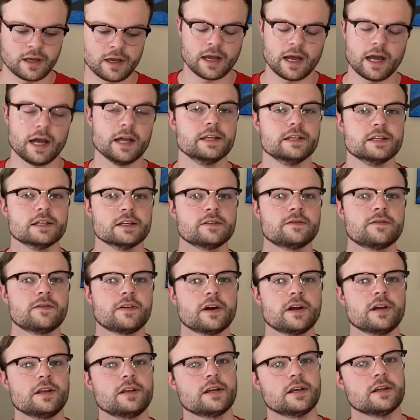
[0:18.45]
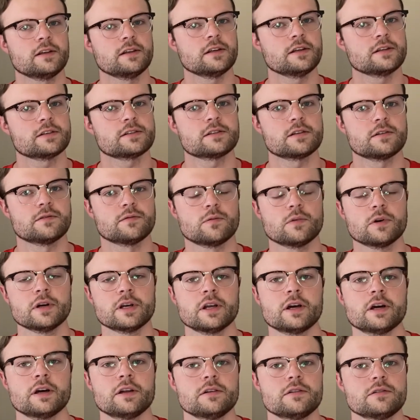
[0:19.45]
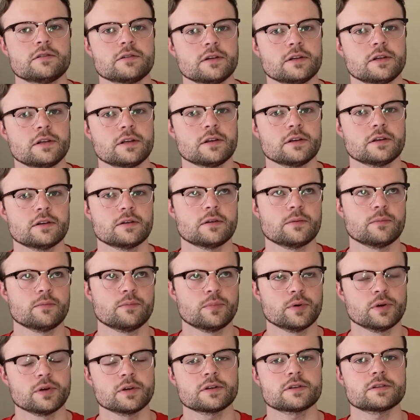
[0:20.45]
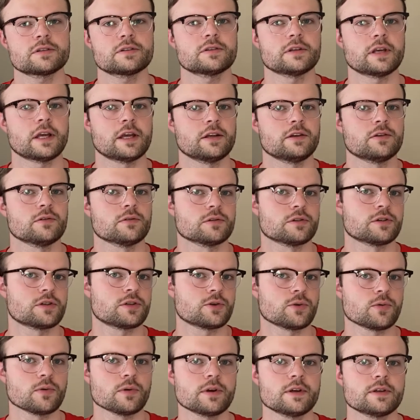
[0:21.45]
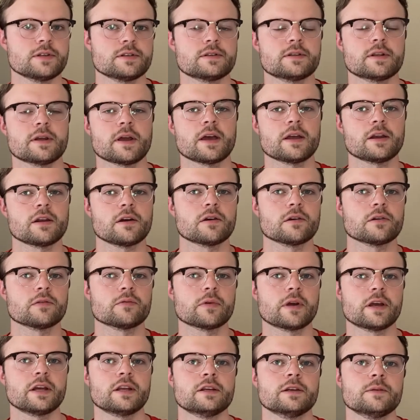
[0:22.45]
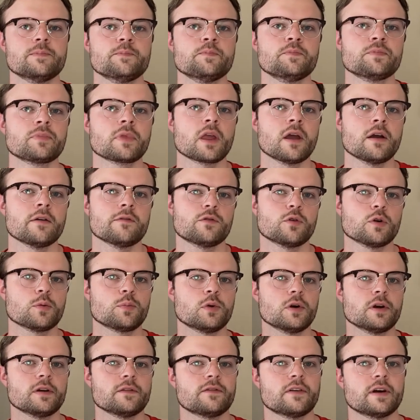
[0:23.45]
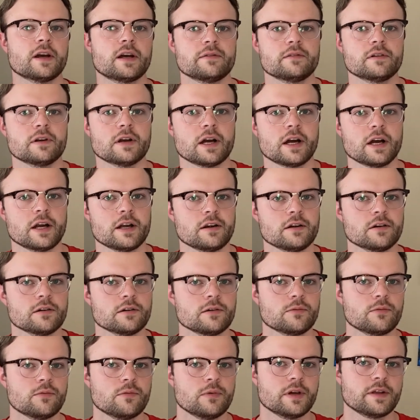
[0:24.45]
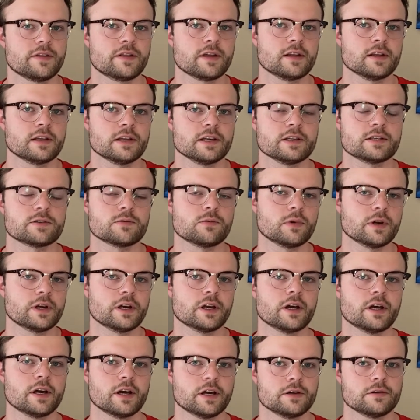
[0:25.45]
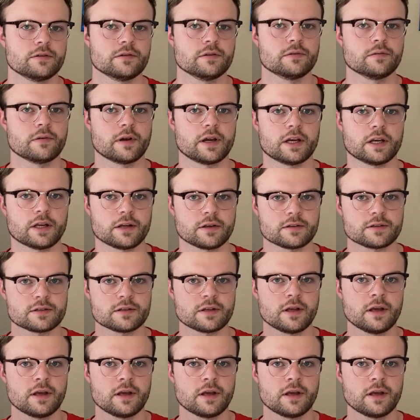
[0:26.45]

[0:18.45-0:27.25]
I did find a list of 100 books and or stories that are rated 4.5 or higher with at least 100 ratings.